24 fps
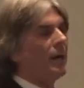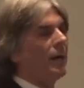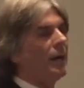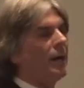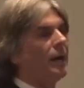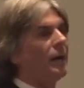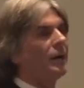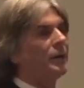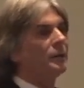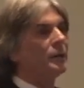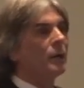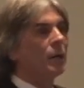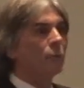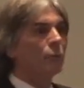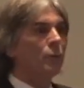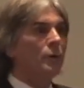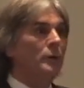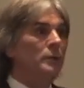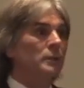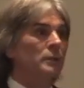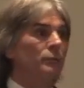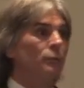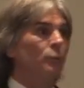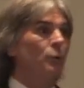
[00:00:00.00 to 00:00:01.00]
Yeah,
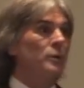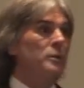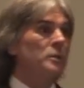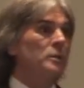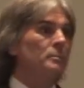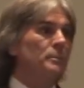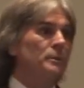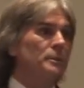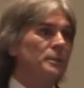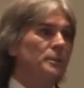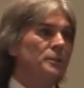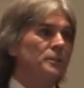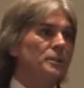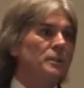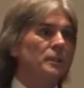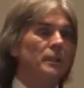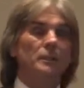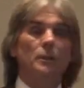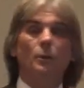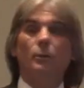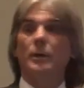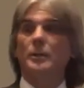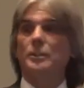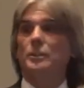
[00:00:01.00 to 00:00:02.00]
we're in the fortunate position.
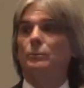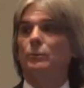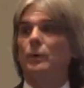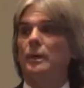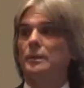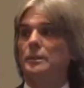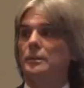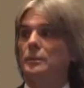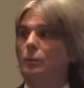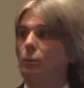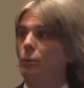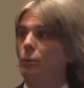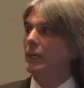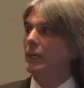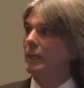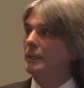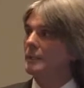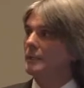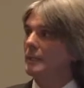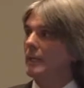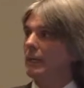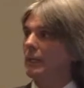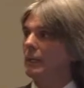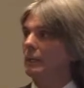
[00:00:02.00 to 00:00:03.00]
The question was,
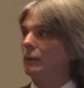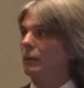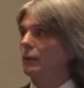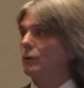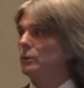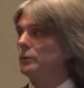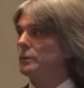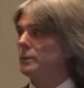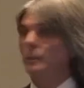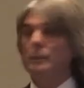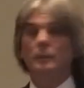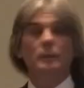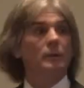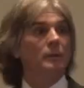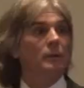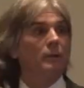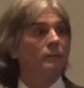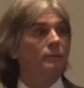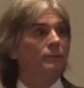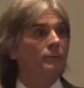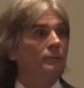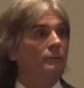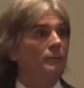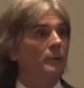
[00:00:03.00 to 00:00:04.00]
get second loans
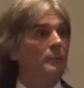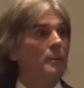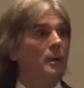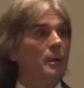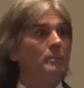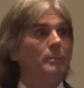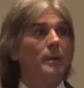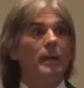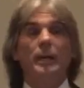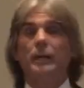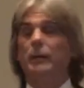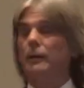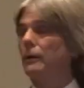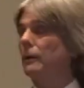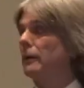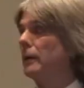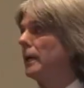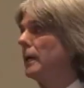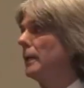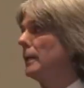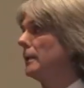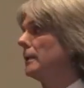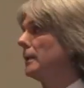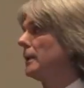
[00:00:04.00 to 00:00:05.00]
from our banker?
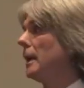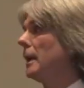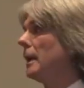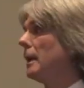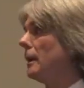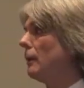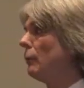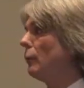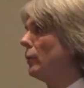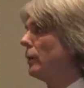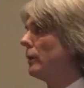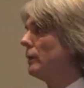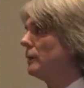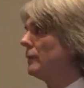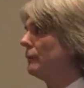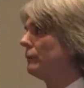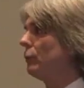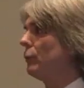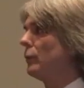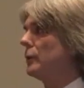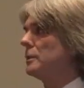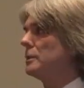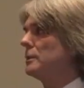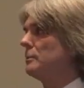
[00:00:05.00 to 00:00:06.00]
And we're in the
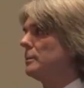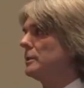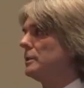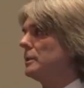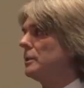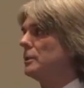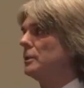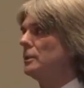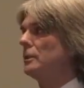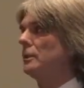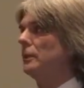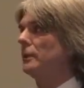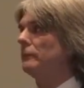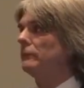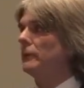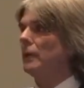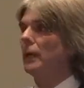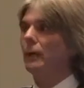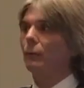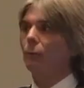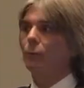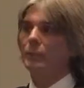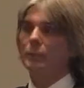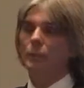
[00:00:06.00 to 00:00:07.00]
fortunate position
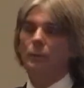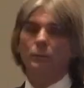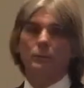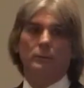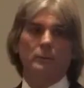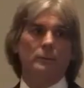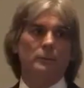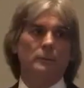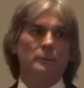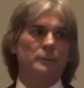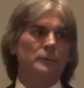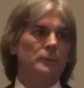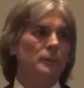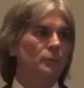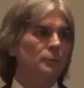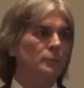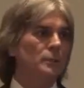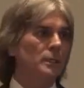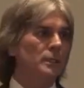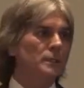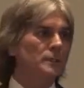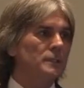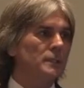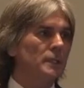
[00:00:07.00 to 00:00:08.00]
of we don't
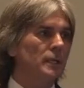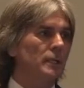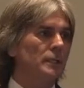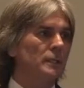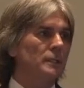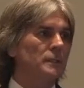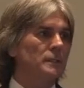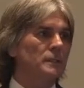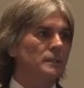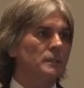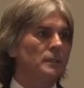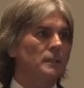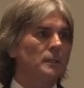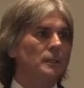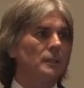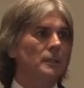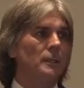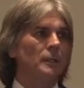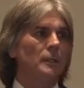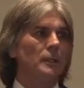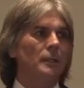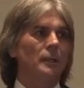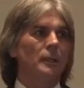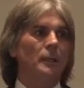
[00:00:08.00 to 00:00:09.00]
need seconds.
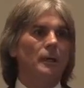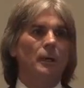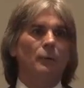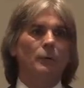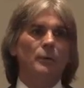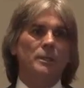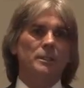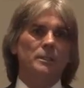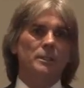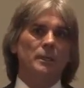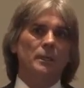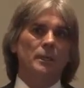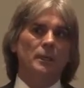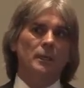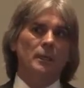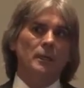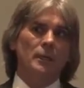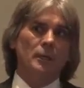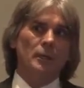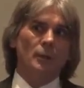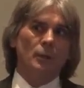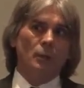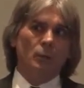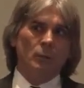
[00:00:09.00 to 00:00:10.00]

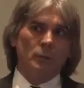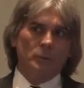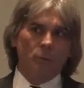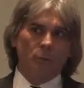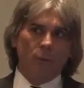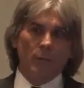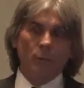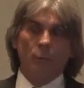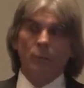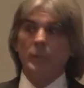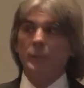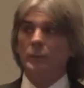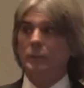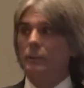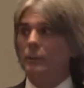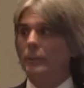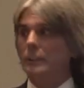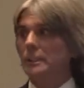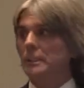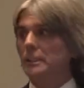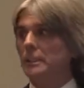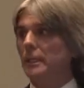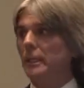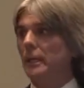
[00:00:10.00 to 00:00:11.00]
The way we do
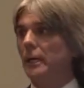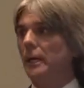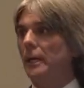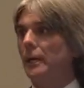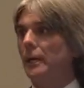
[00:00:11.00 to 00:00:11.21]
it,